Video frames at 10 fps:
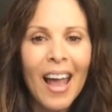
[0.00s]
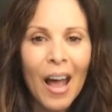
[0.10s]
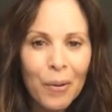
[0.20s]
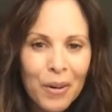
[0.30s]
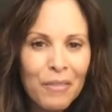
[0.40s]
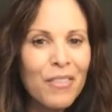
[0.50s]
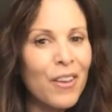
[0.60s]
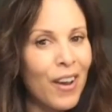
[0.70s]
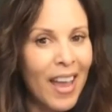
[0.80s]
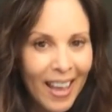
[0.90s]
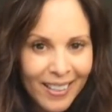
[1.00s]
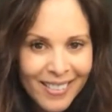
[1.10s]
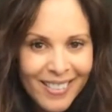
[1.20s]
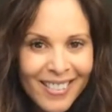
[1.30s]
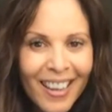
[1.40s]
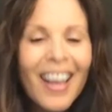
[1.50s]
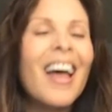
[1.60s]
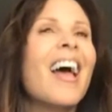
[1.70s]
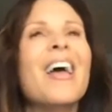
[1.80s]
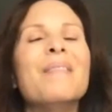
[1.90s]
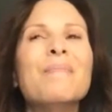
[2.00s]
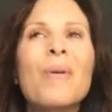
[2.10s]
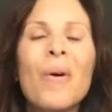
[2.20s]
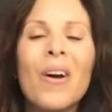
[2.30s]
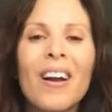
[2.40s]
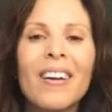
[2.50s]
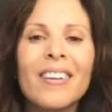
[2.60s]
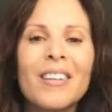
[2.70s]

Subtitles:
out of their heads and more,